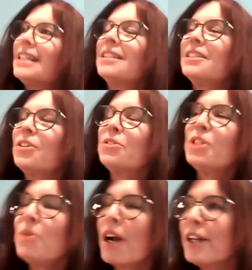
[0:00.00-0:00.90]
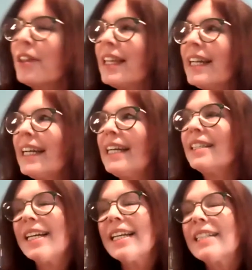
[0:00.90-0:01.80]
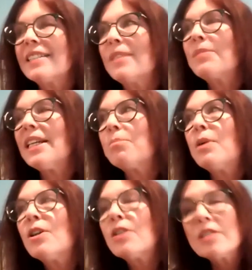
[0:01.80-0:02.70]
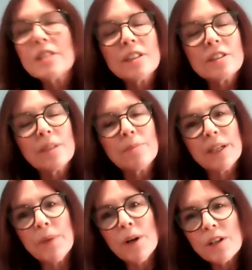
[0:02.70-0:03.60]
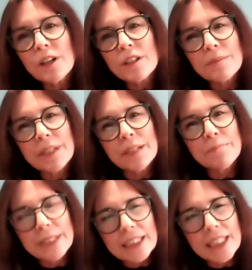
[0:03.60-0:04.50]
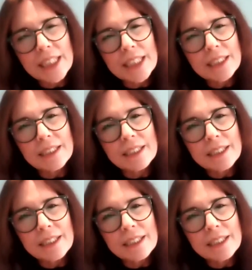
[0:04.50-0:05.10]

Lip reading: So are you thinking like something personal, something poker, something business?